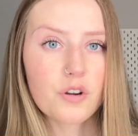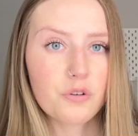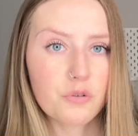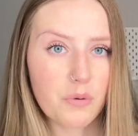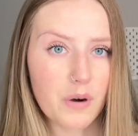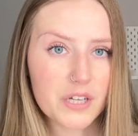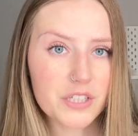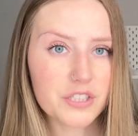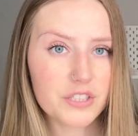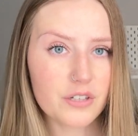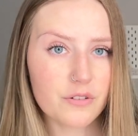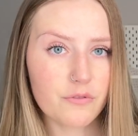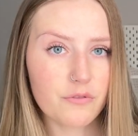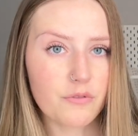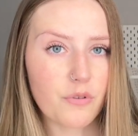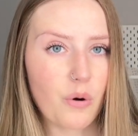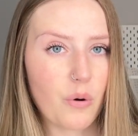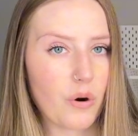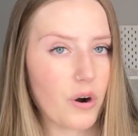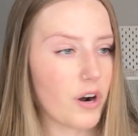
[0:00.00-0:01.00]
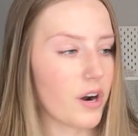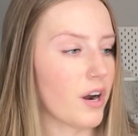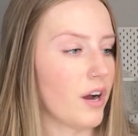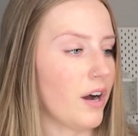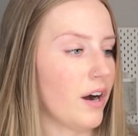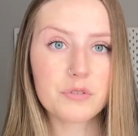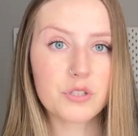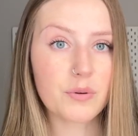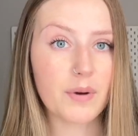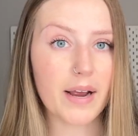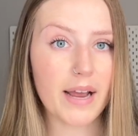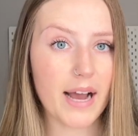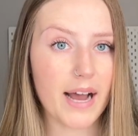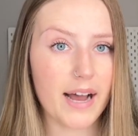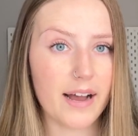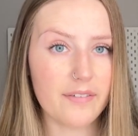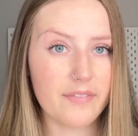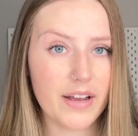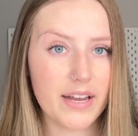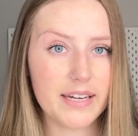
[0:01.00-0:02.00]
Question 4, do I
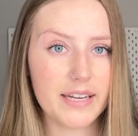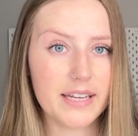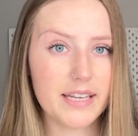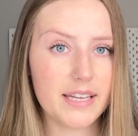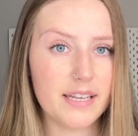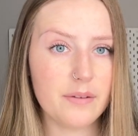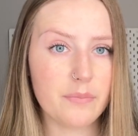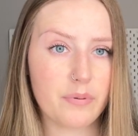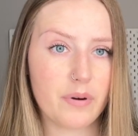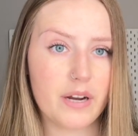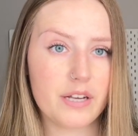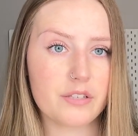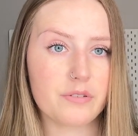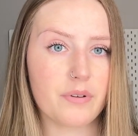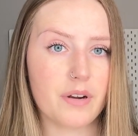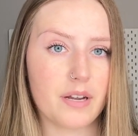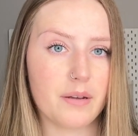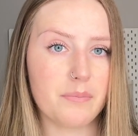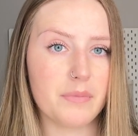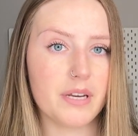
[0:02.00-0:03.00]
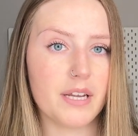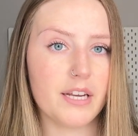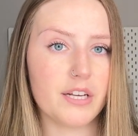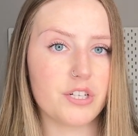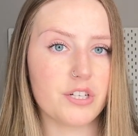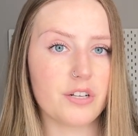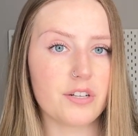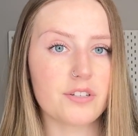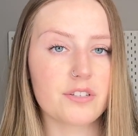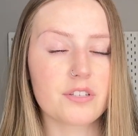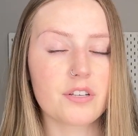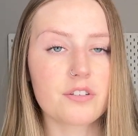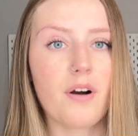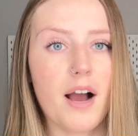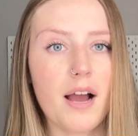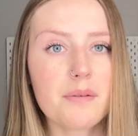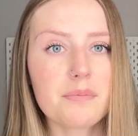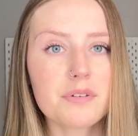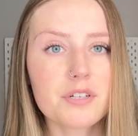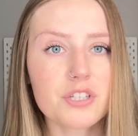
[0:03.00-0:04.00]
have any heat press recommendations? So
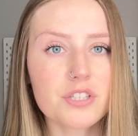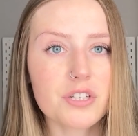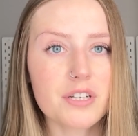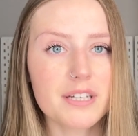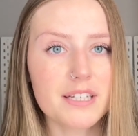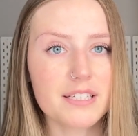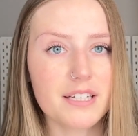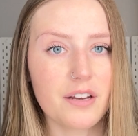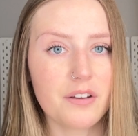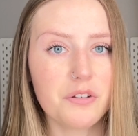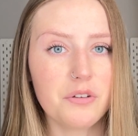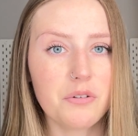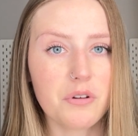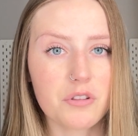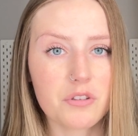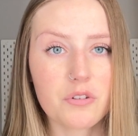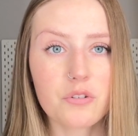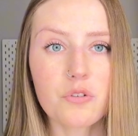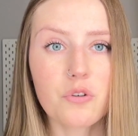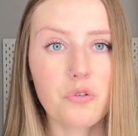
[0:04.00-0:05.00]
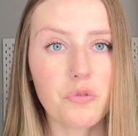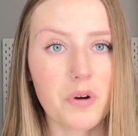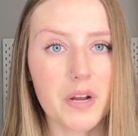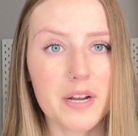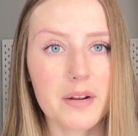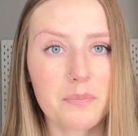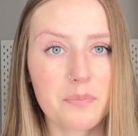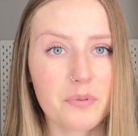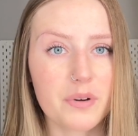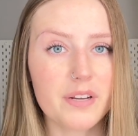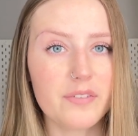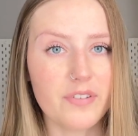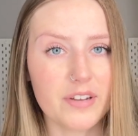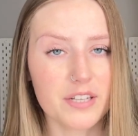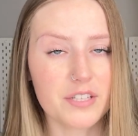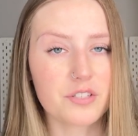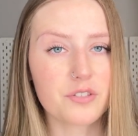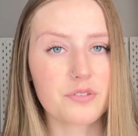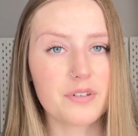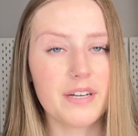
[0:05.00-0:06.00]
I'm just going to tell you a little quick brief
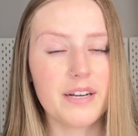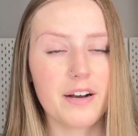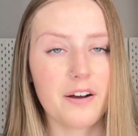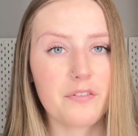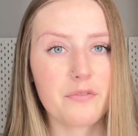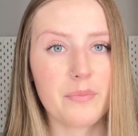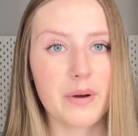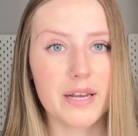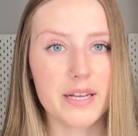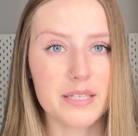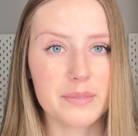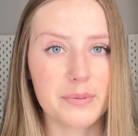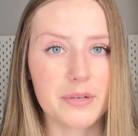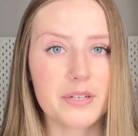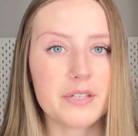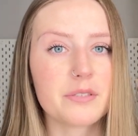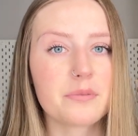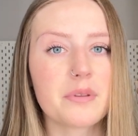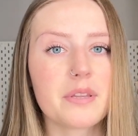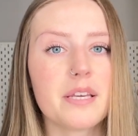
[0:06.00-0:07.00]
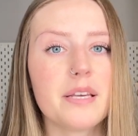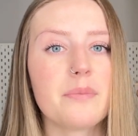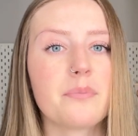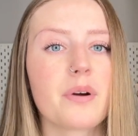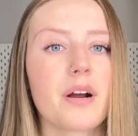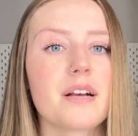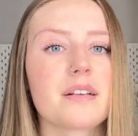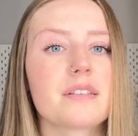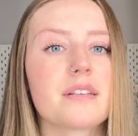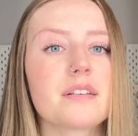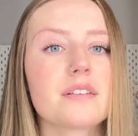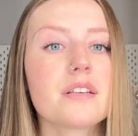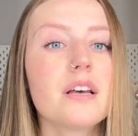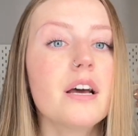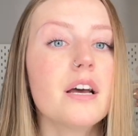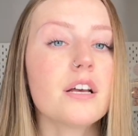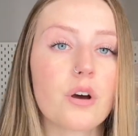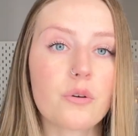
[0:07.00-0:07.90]
history of my experience with heat presses.